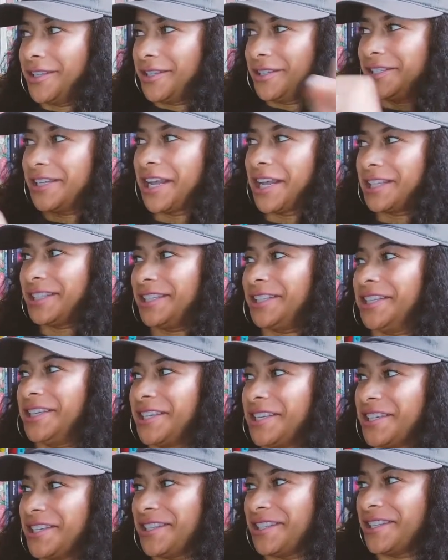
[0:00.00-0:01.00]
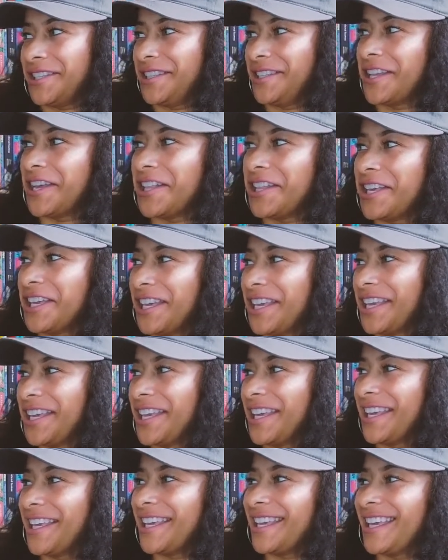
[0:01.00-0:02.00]
dancey and
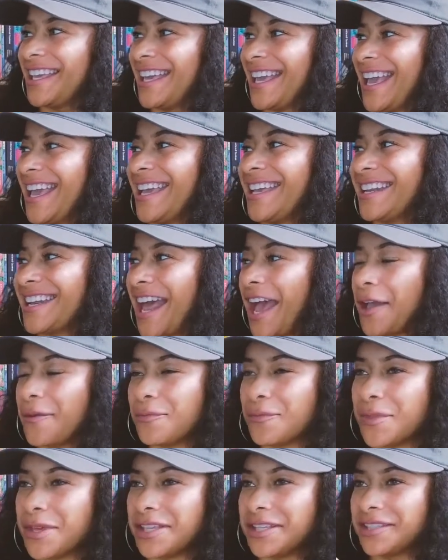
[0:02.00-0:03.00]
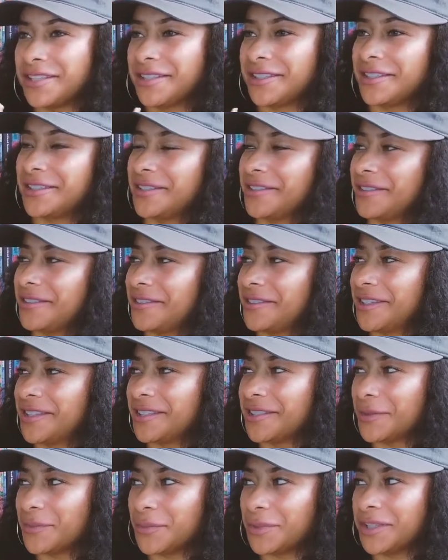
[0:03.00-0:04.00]
selly. And I miss the
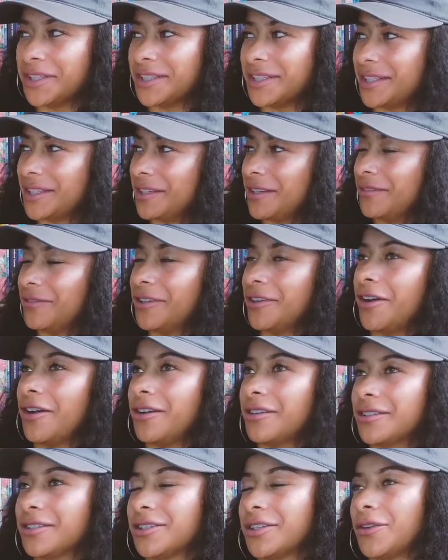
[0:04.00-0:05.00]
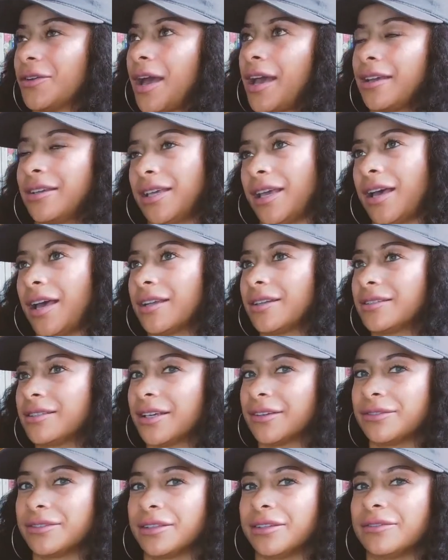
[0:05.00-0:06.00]
simplicity of it all. So I
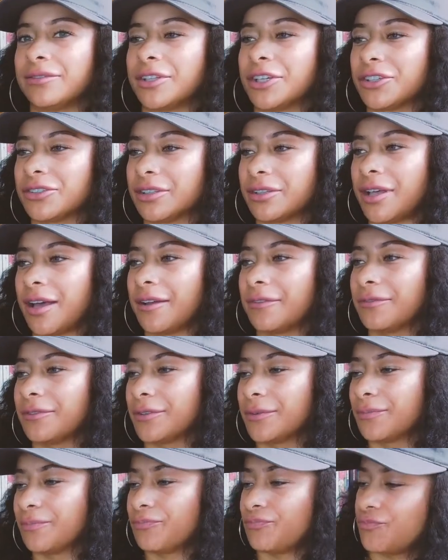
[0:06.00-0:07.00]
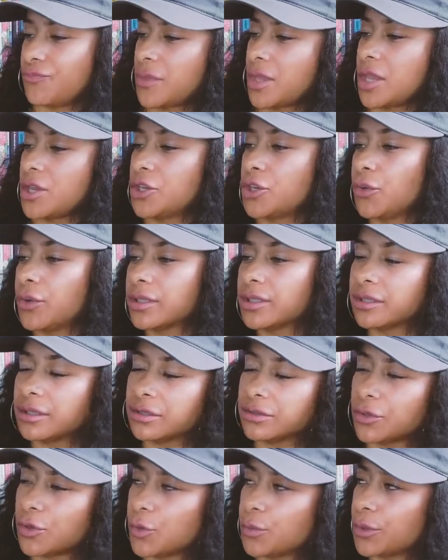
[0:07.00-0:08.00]
definitely have learned a lot from going to
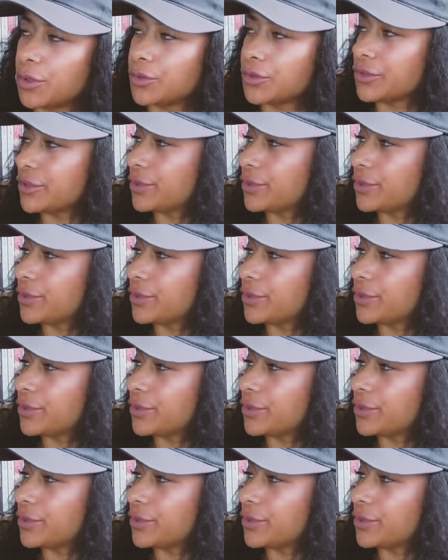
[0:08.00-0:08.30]
those old posts.